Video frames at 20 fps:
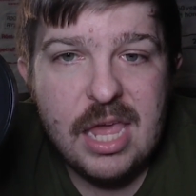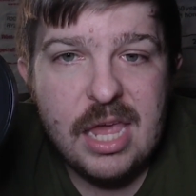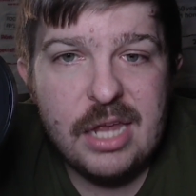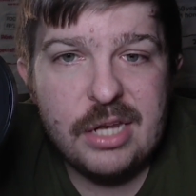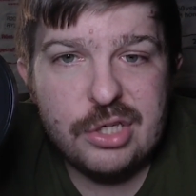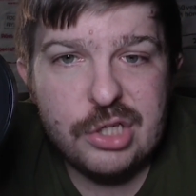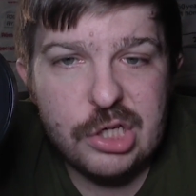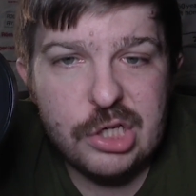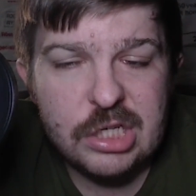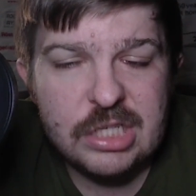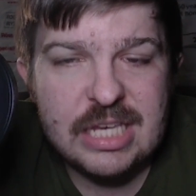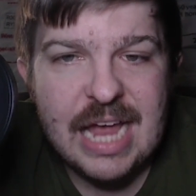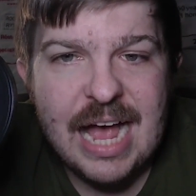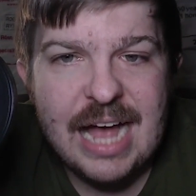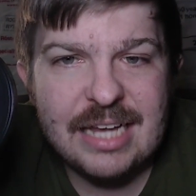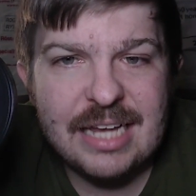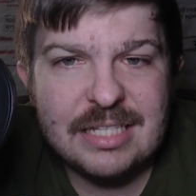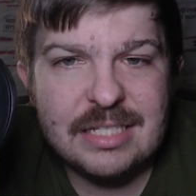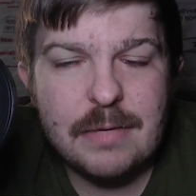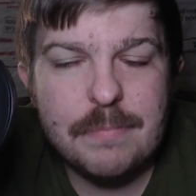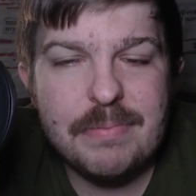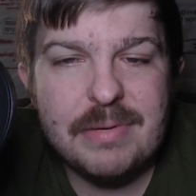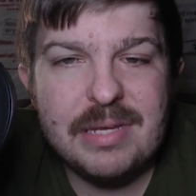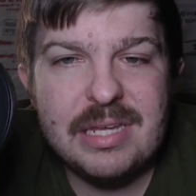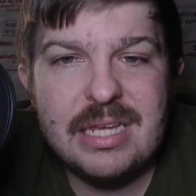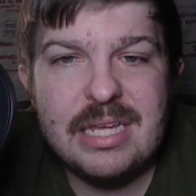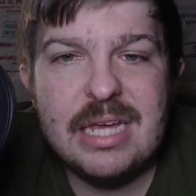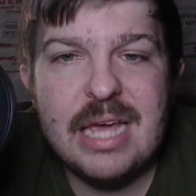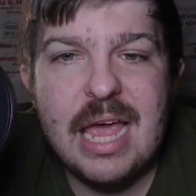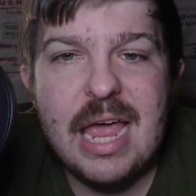It just has to
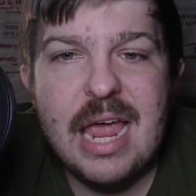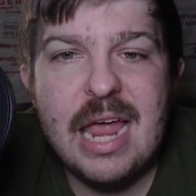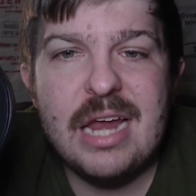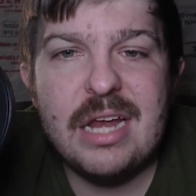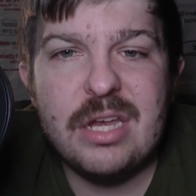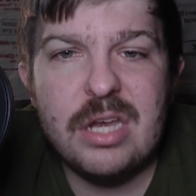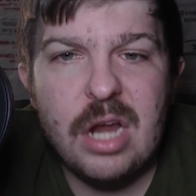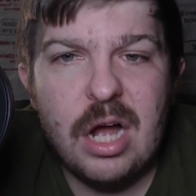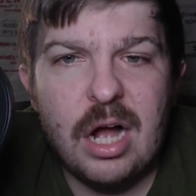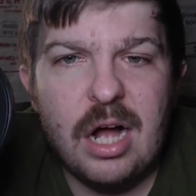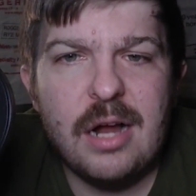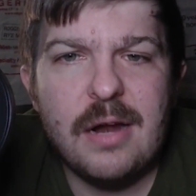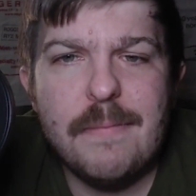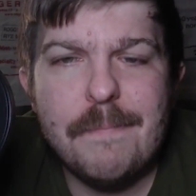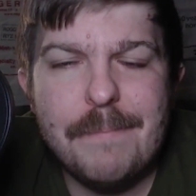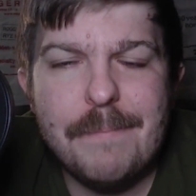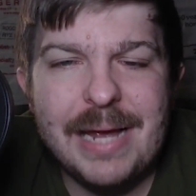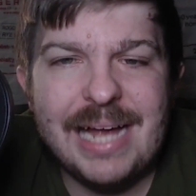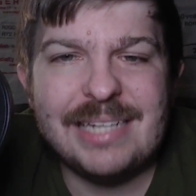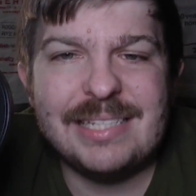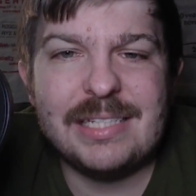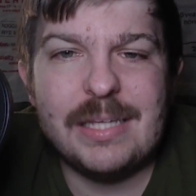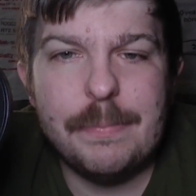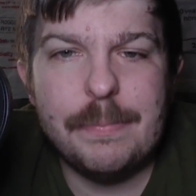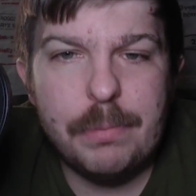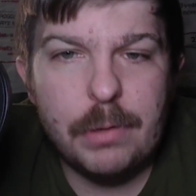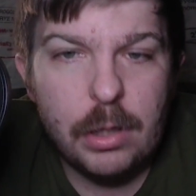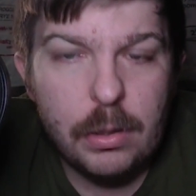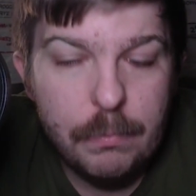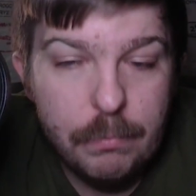be a non
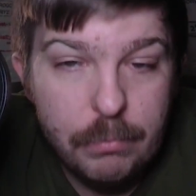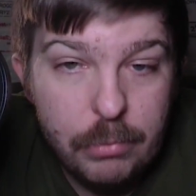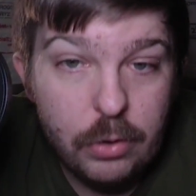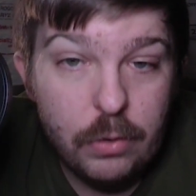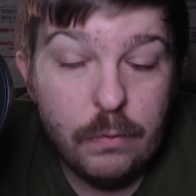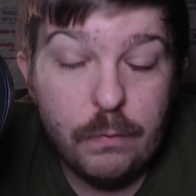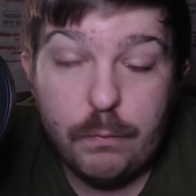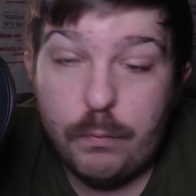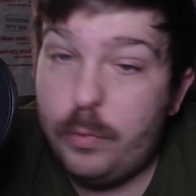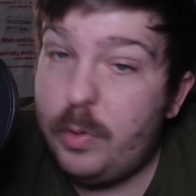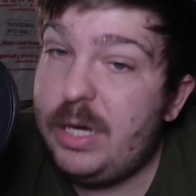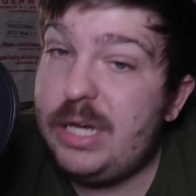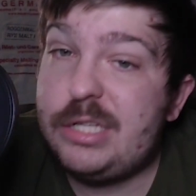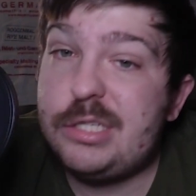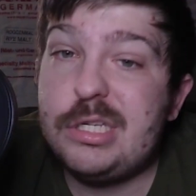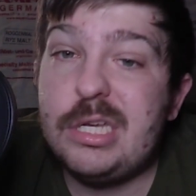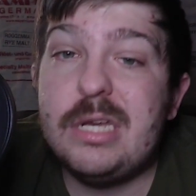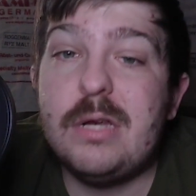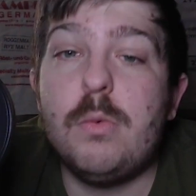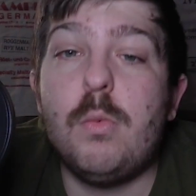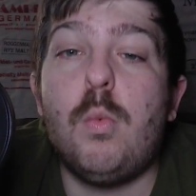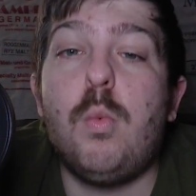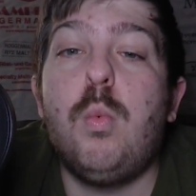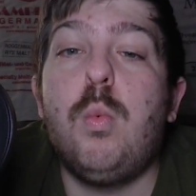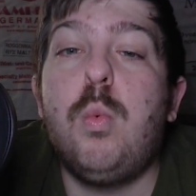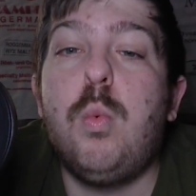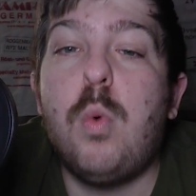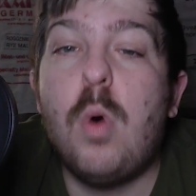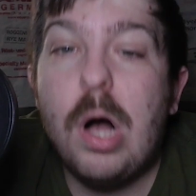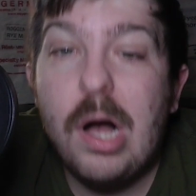basketball move, which it
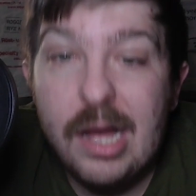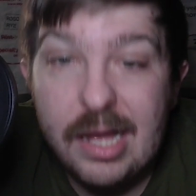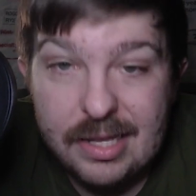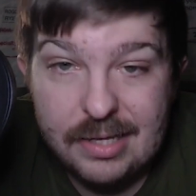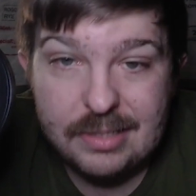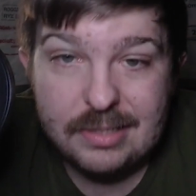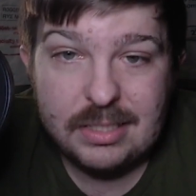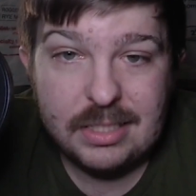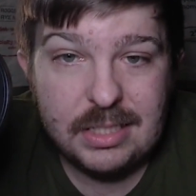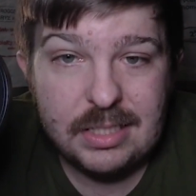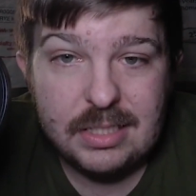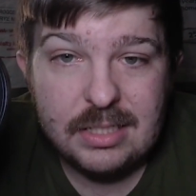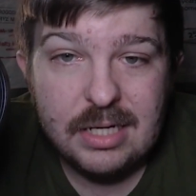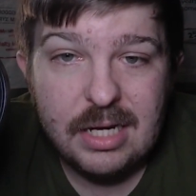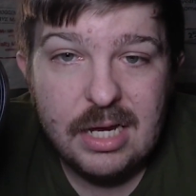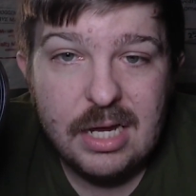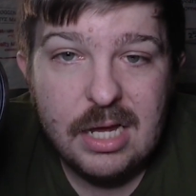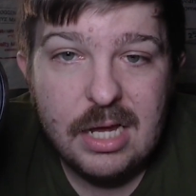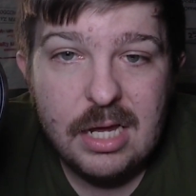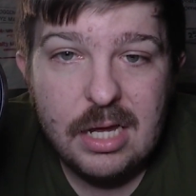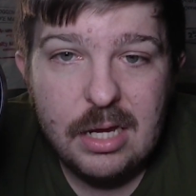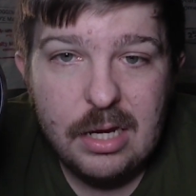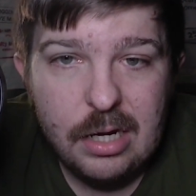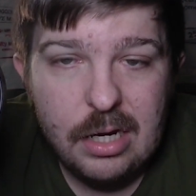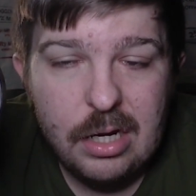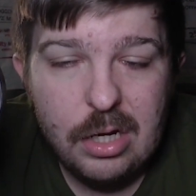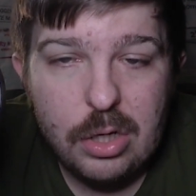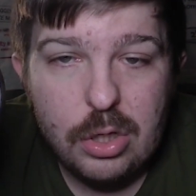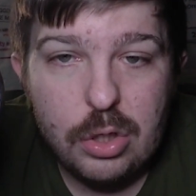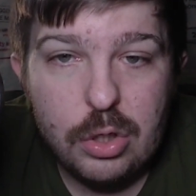was.
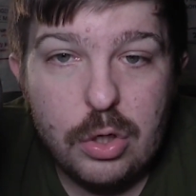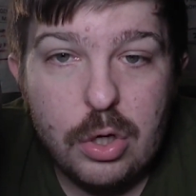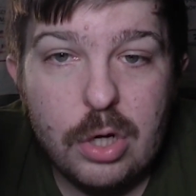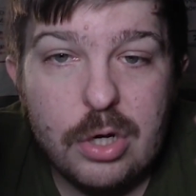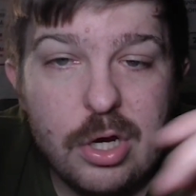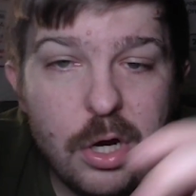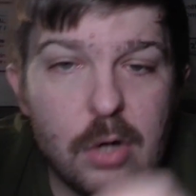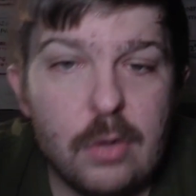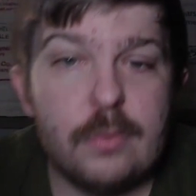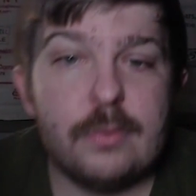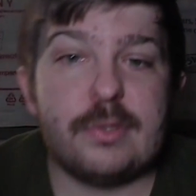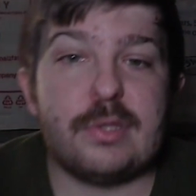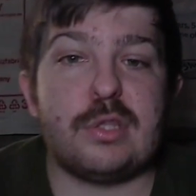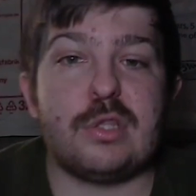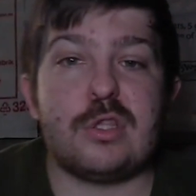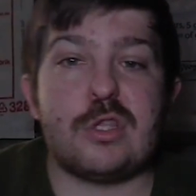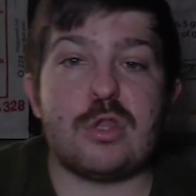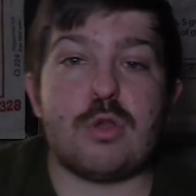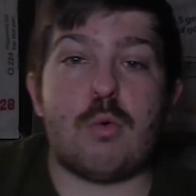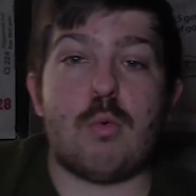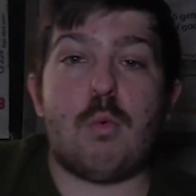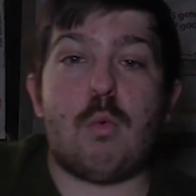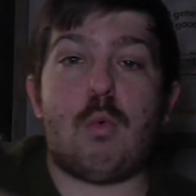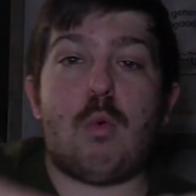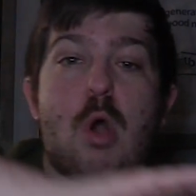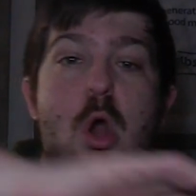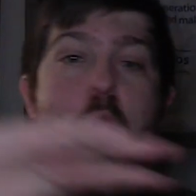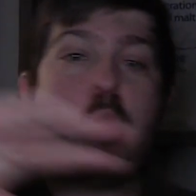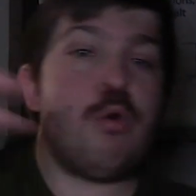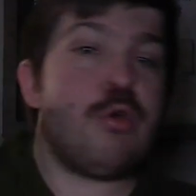You don't
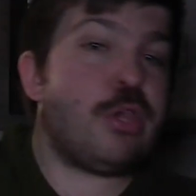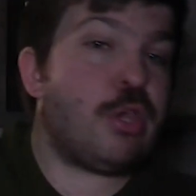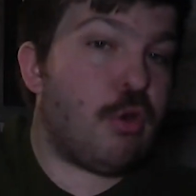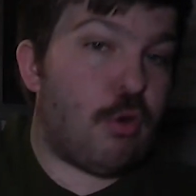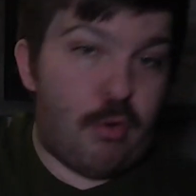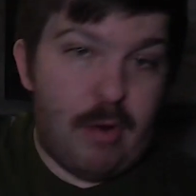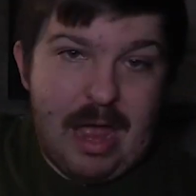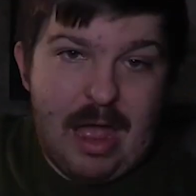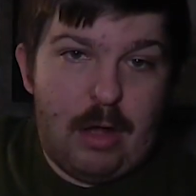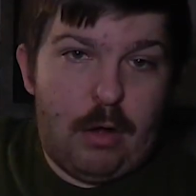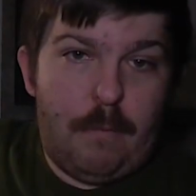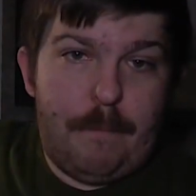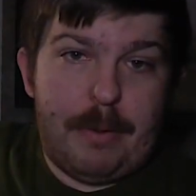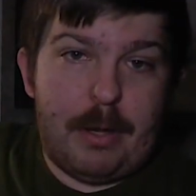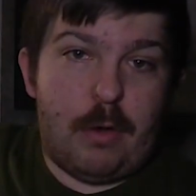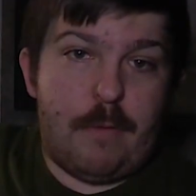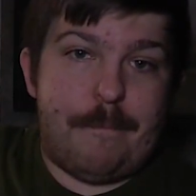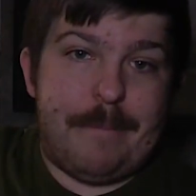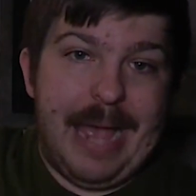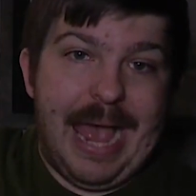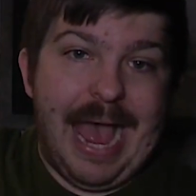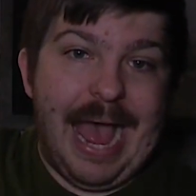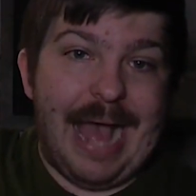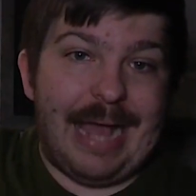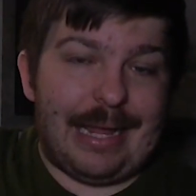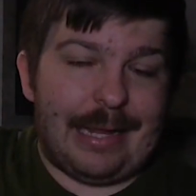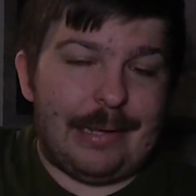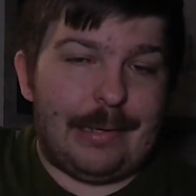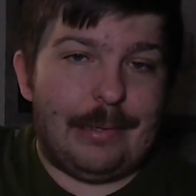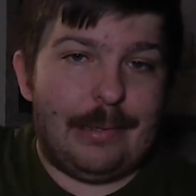throw your elbow
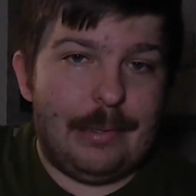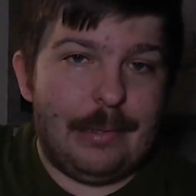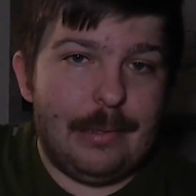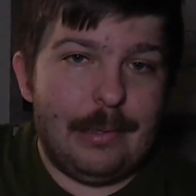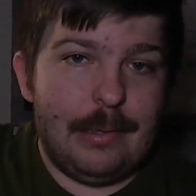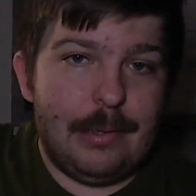back